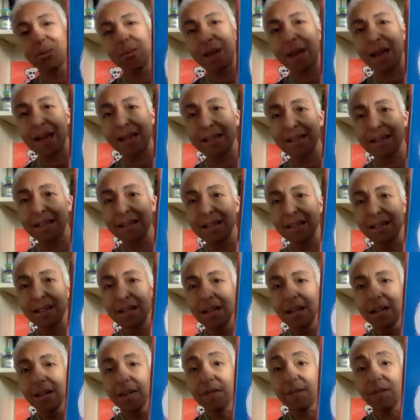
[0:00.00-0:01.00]
best?
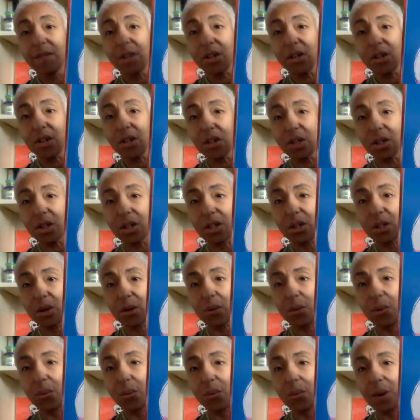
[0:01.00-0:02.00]
Fish didn't
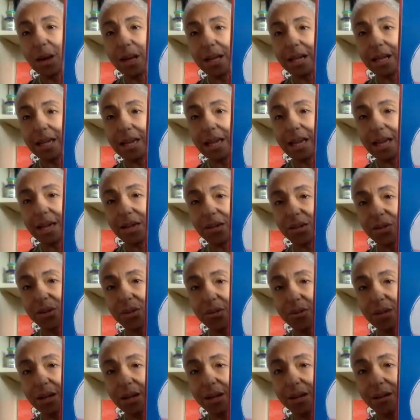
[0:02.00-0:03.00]
know what Cake should
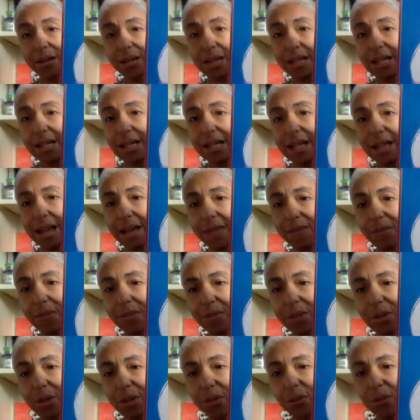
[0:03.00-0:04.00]
wear. He'd never
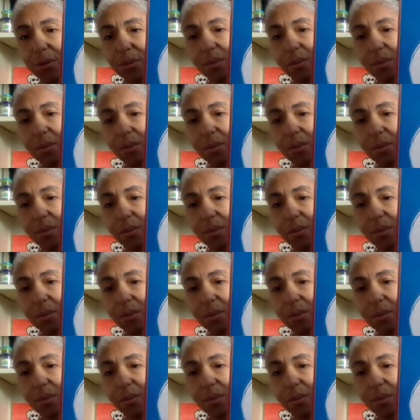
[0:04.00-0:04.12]
been to a